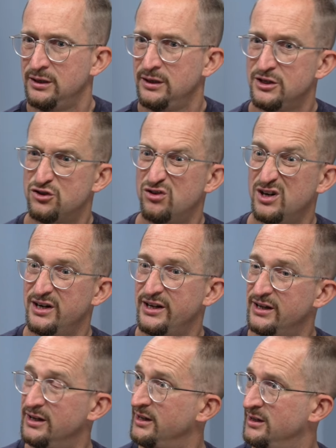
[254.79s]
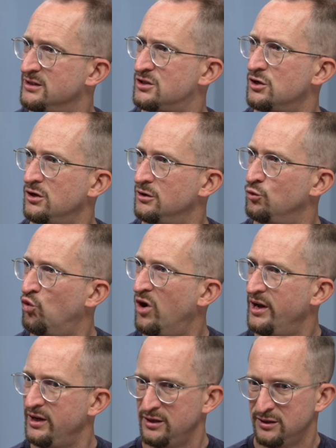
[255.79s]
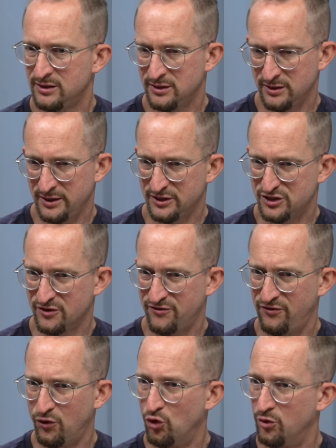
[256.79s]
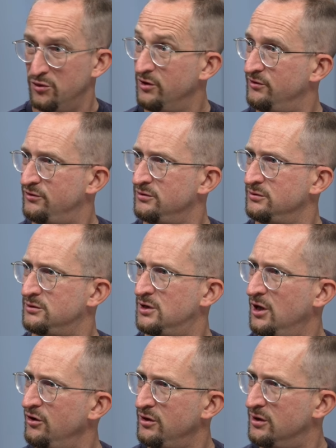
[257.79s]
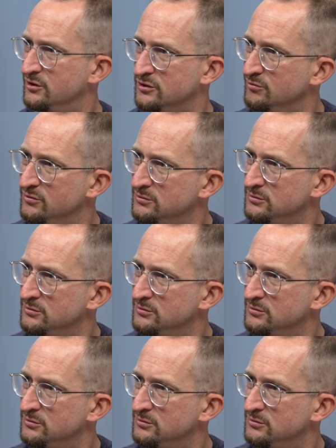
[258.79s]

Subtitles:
is really, in a certain way, it's a form of colonialism.